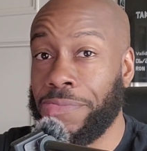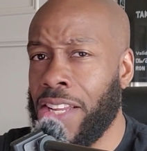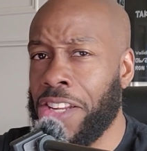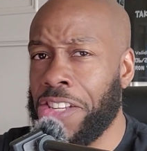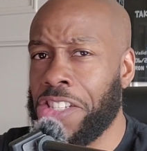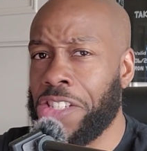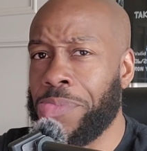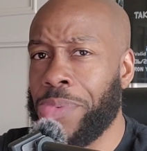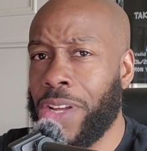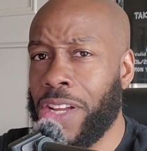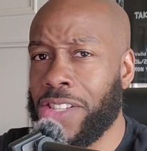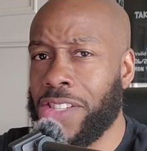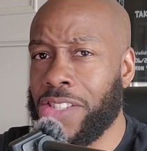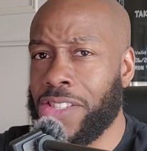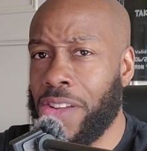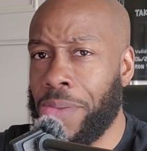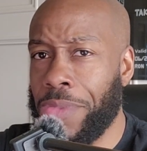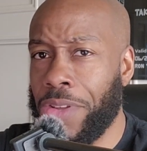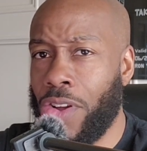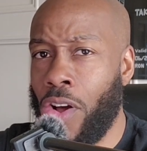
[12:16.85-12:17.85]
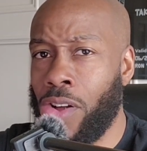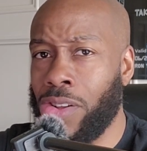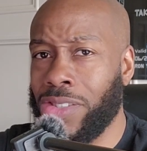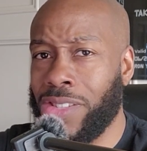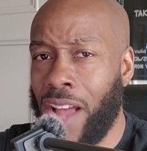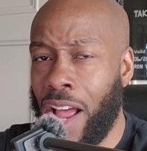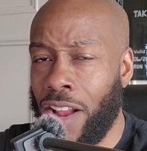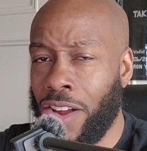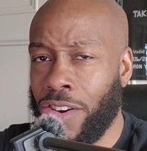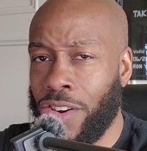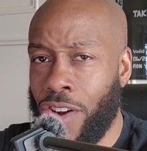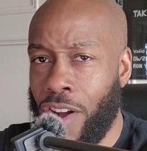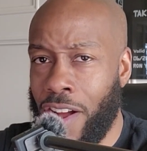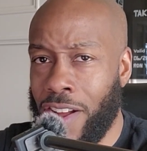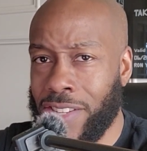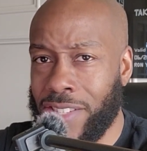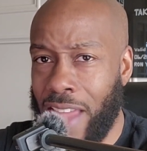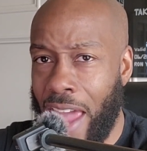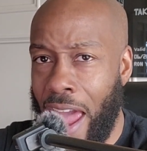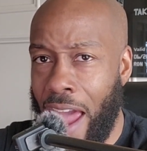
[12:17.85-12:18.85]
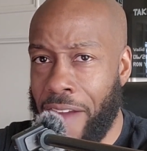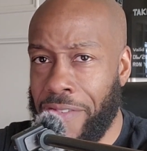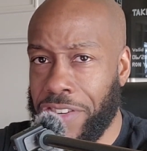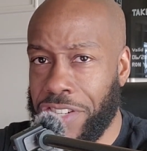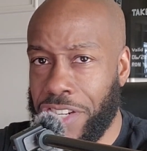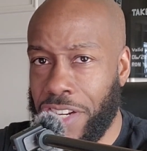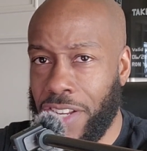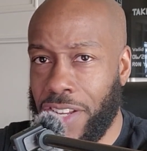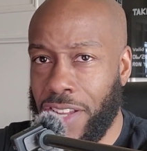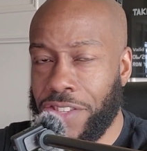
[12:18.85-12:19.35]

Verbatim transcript: And this is because of something called dollar cost averaging.